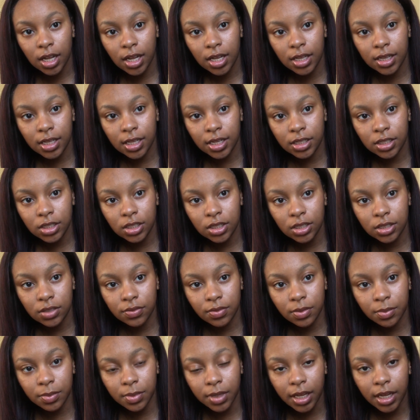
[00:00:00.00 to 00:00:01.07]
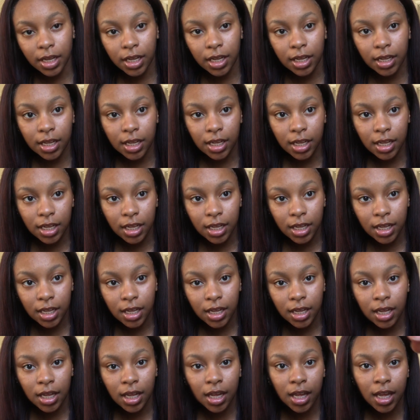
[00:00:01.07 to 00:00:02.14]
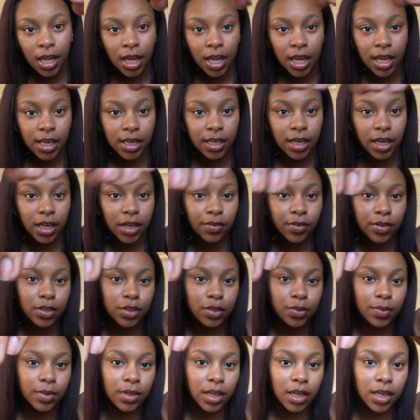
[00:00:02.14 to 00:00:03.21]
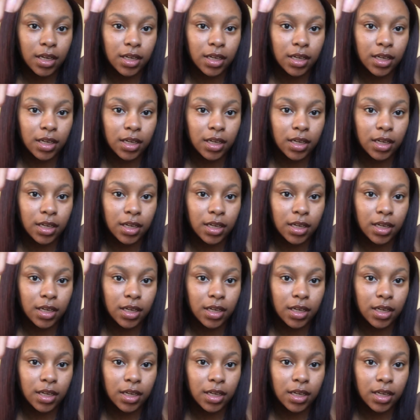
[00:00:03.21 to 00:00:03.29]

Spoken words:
And that's just from like not even doing